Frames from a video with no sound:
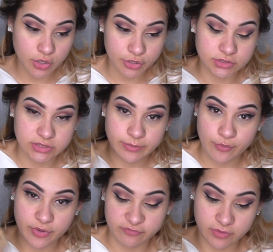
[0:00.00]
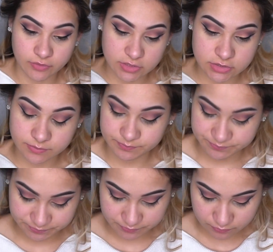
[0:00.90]
Lauder Double Wear Foundation.
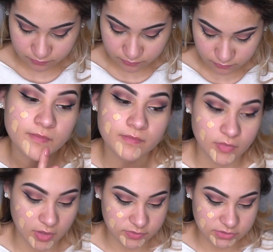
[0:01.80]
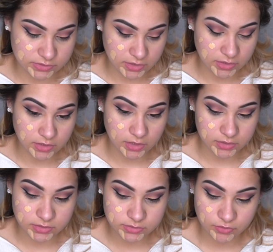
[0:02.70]
I'm just gonna dot
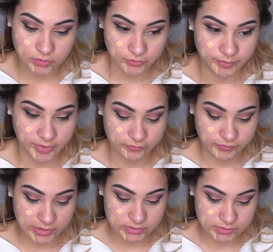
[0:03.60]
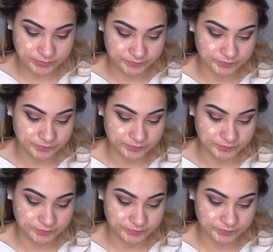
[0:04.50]
this all over my face.